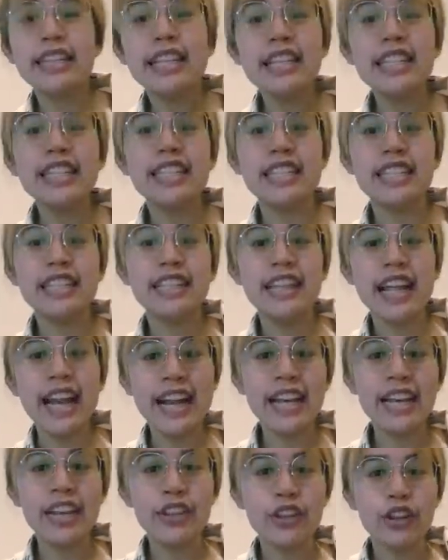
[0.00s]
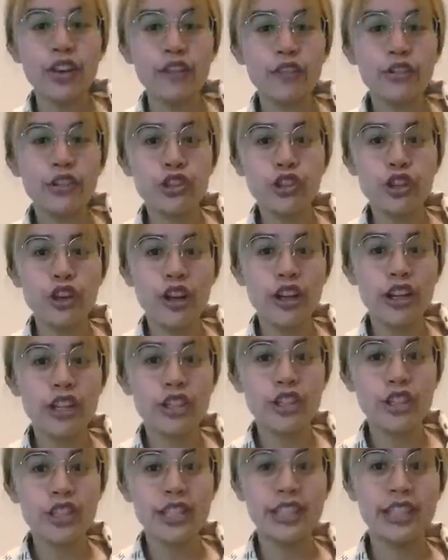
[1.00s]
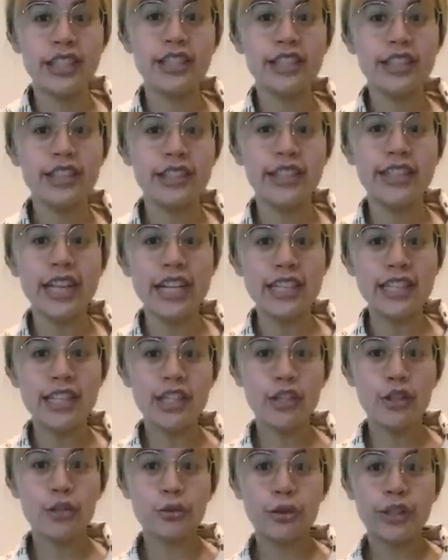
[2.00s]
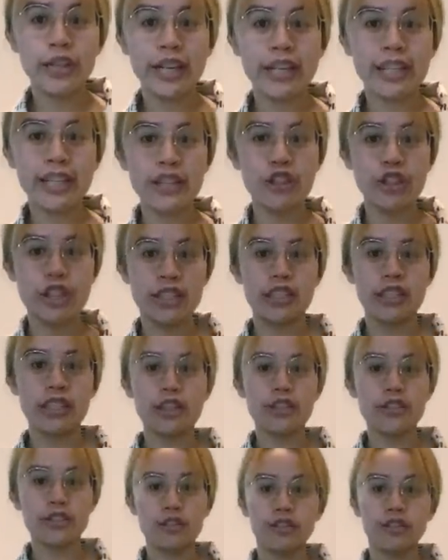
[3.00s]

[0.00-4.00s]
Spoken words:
this length of short just doesn't do it any justice, you